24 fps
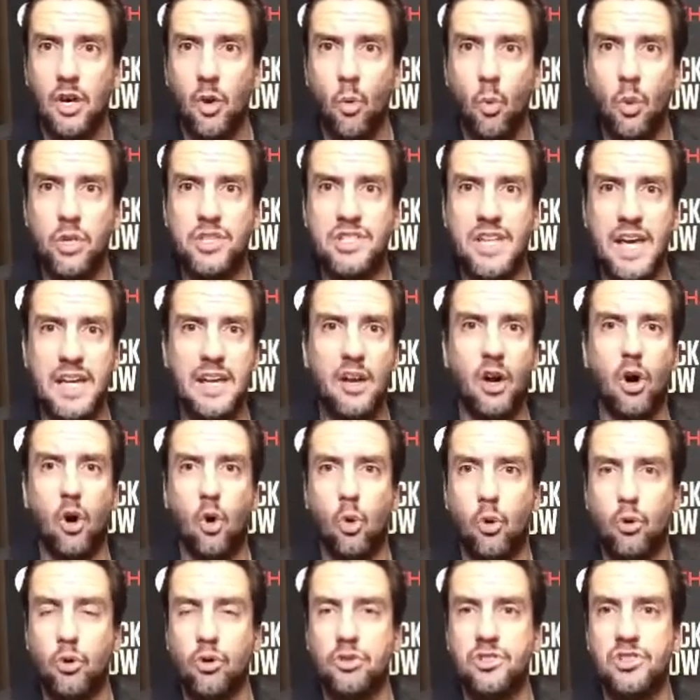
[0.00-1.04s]
Would Dana
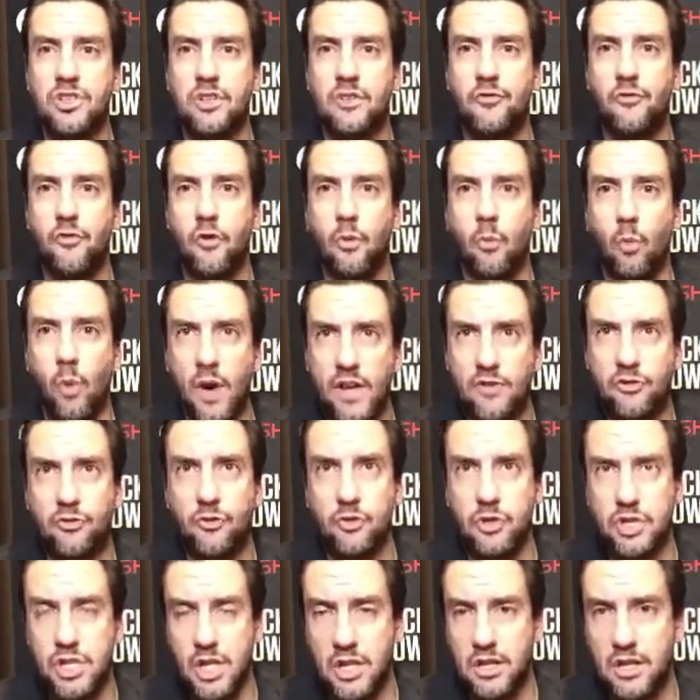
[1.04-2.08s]
Holgorsen from West
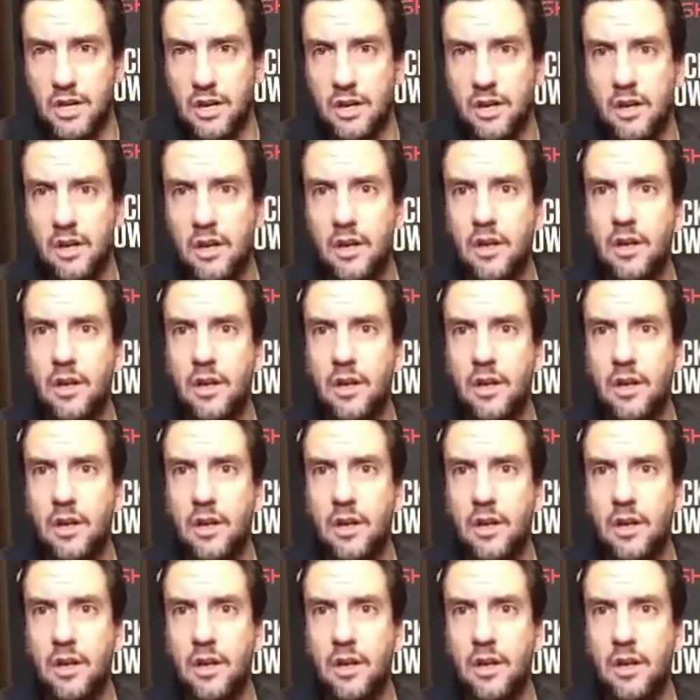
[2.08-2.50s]
Virginia?